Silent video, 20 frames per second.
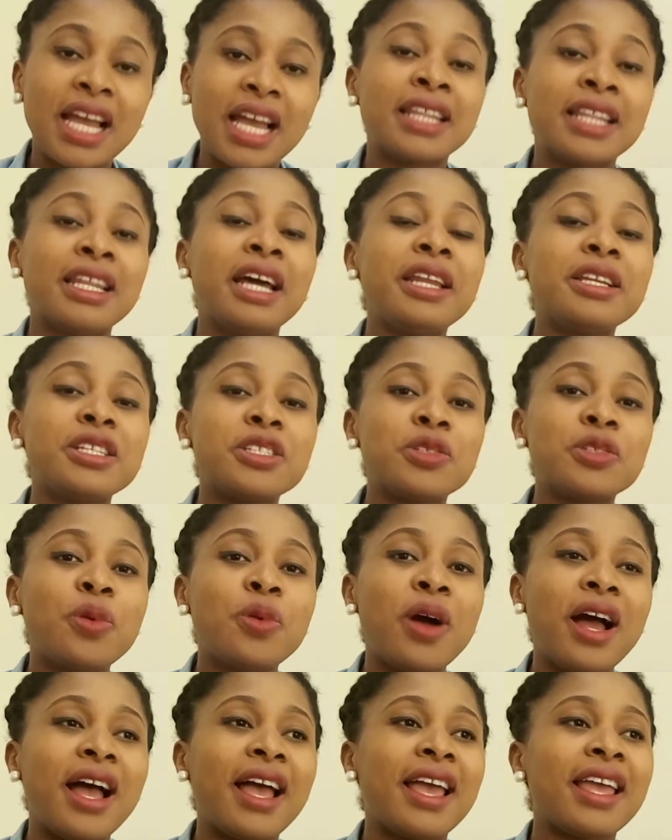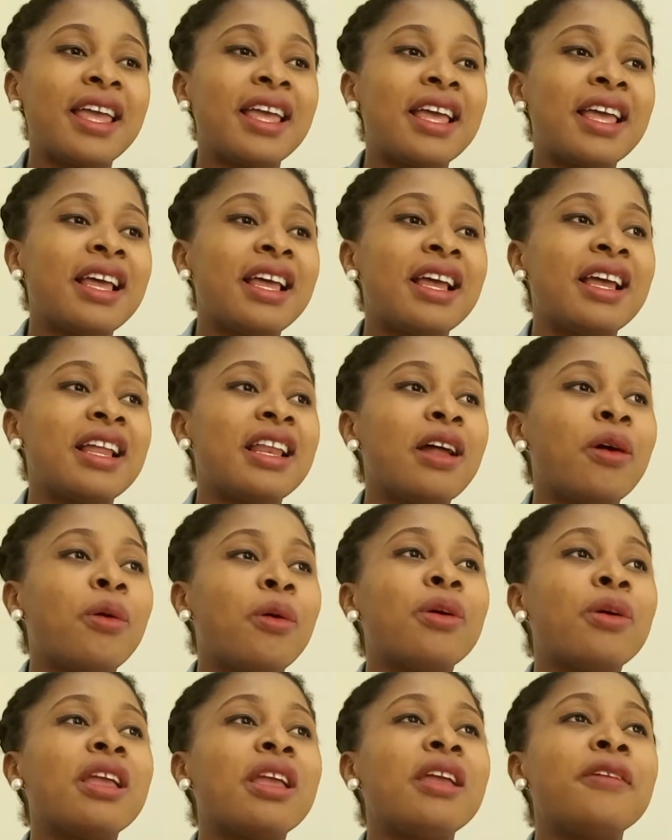That is why
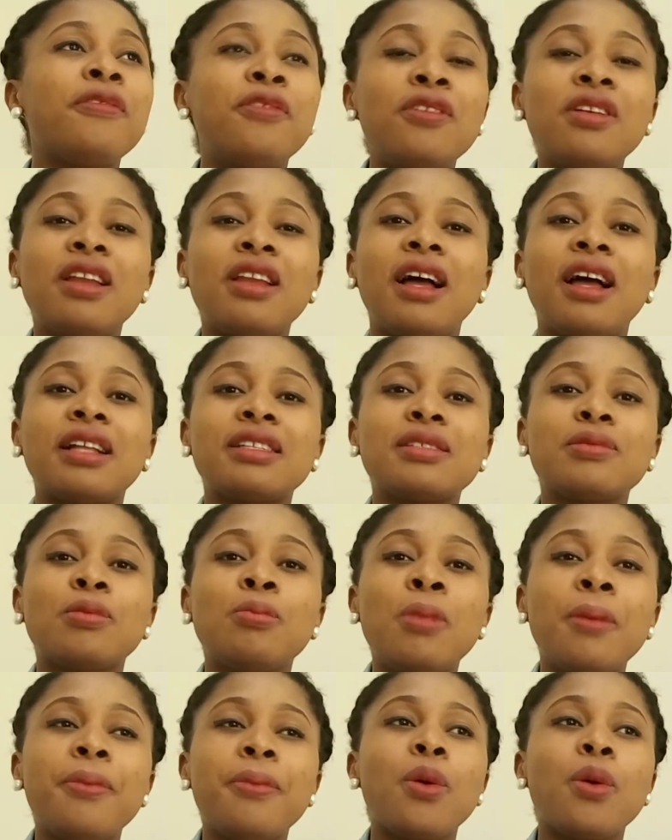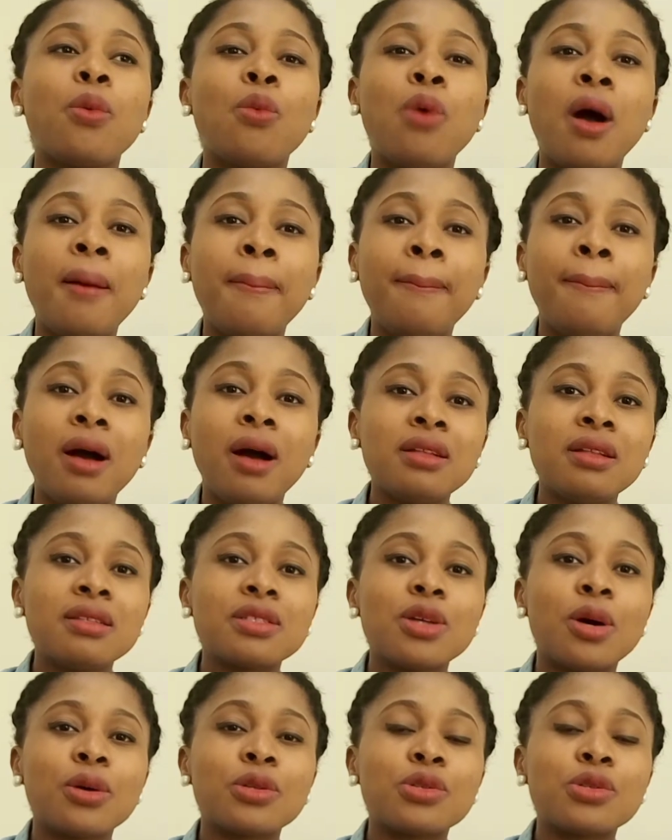even at maybe 1 month
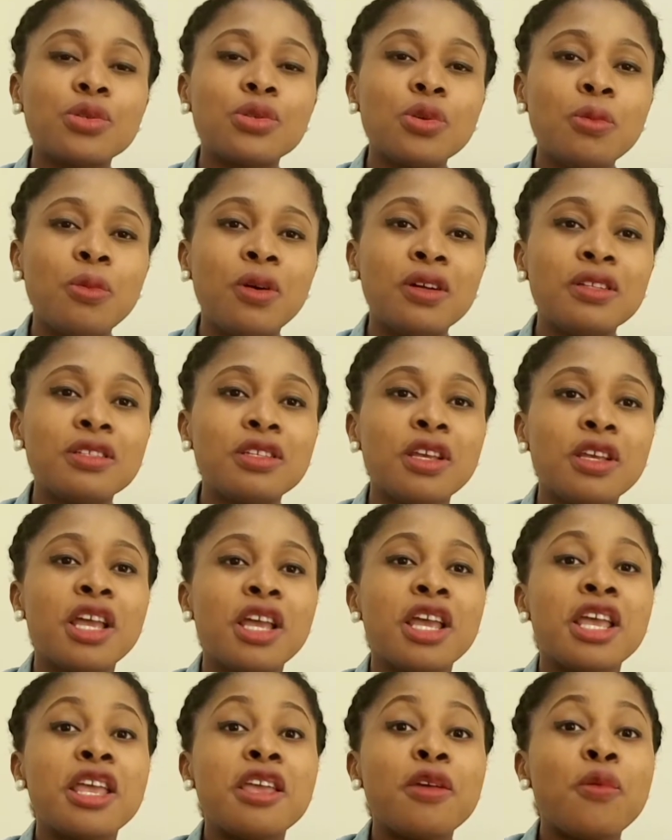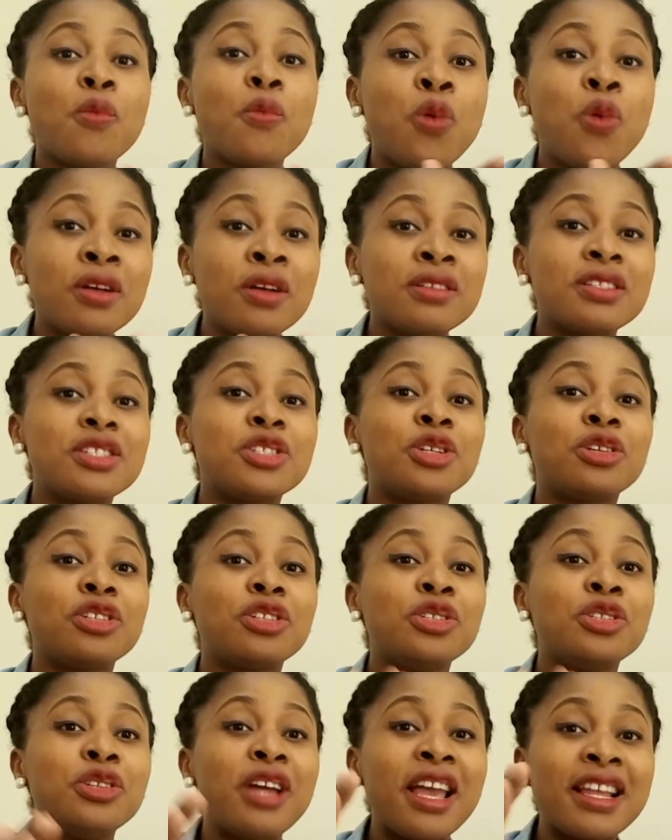or 2 months, once
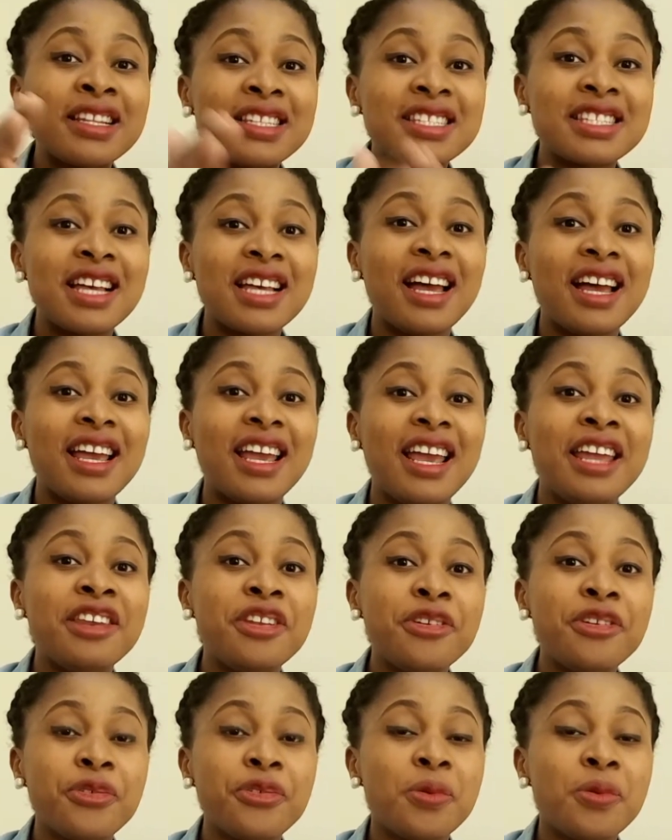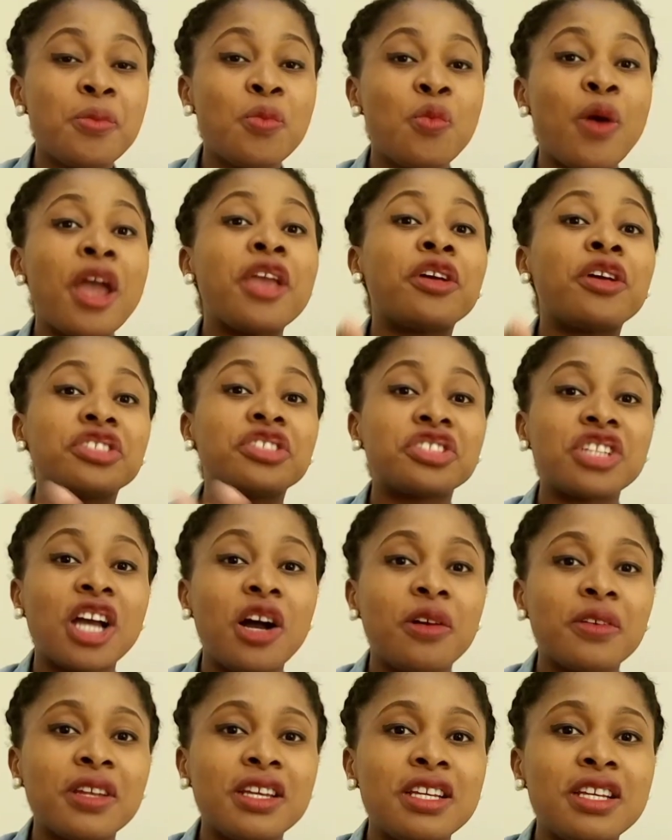you enter any room where your
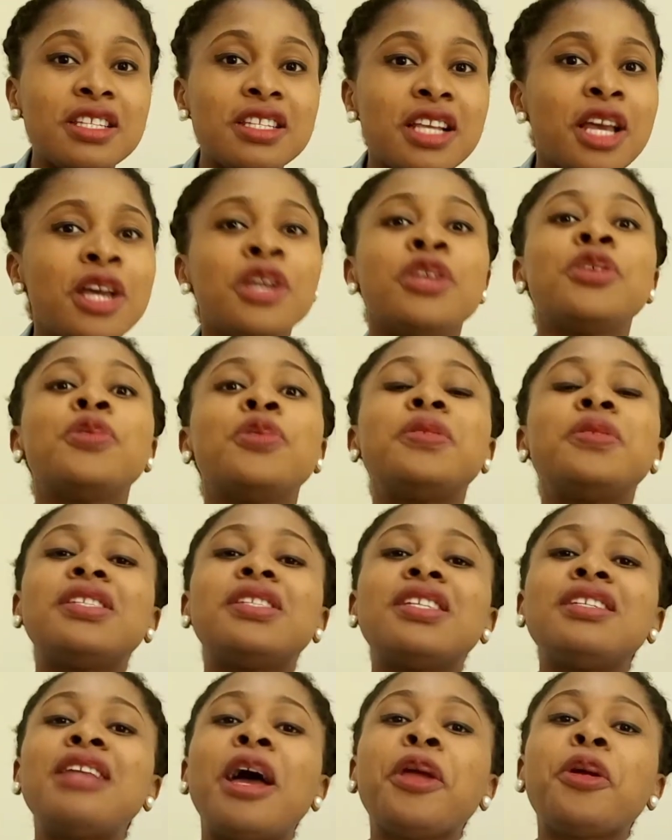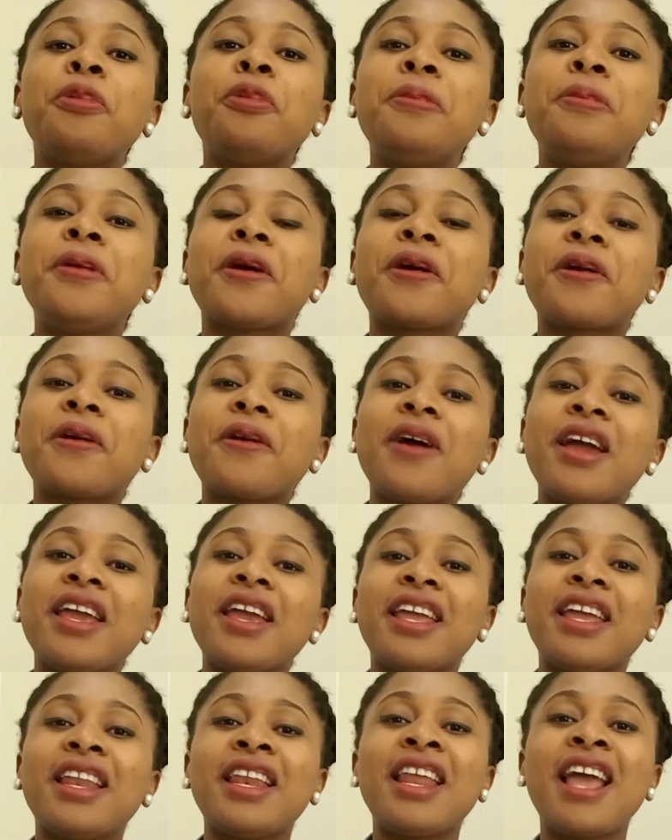child is, you will see that you will be
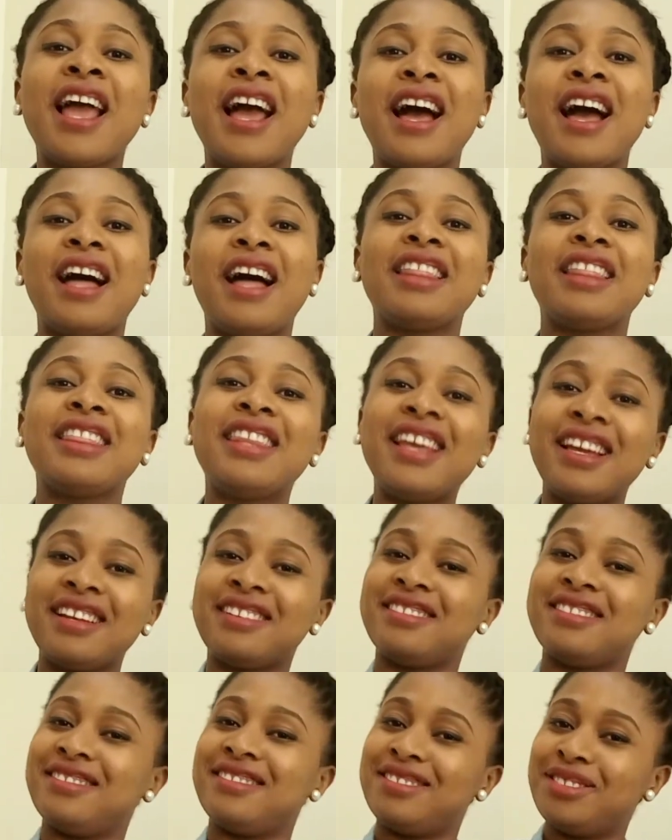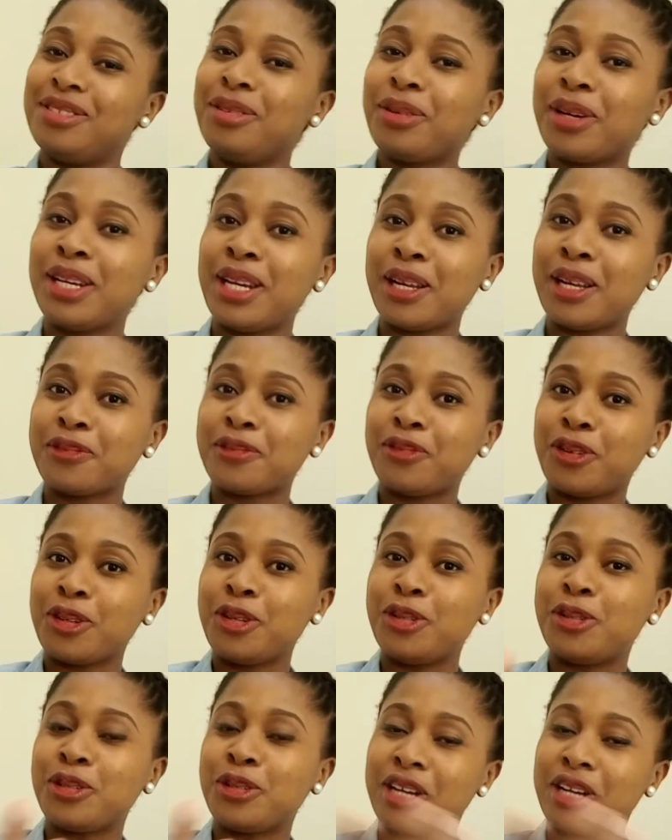crying and then looking out for you
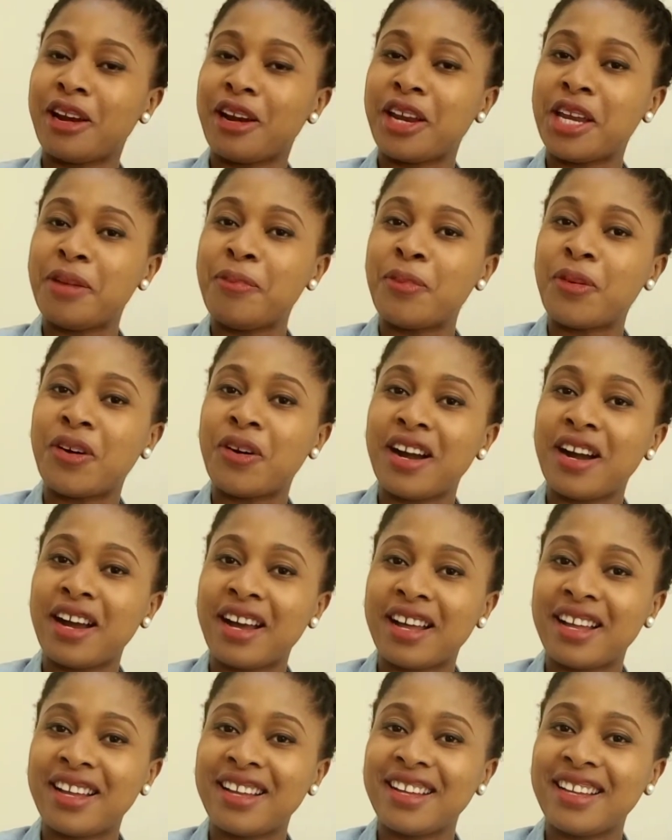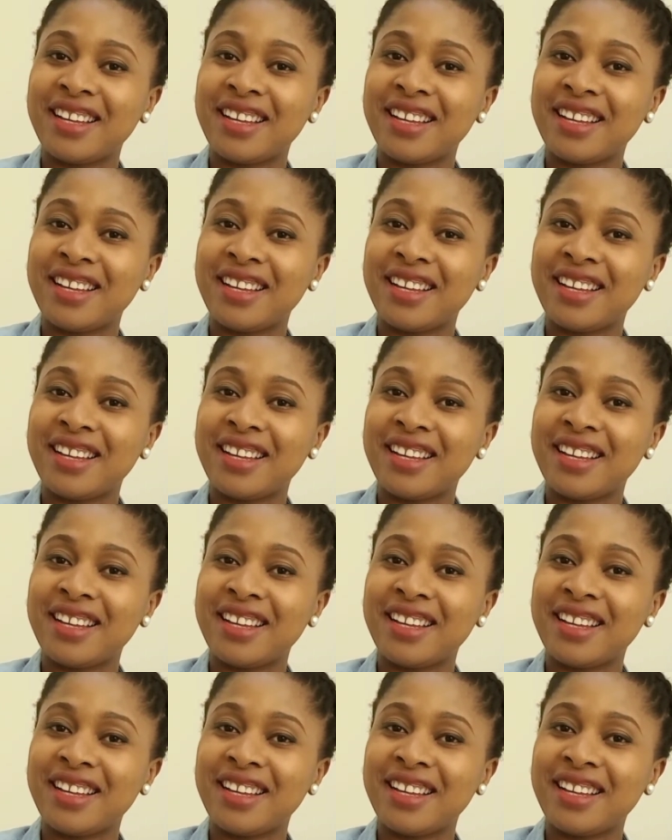to carry him or her.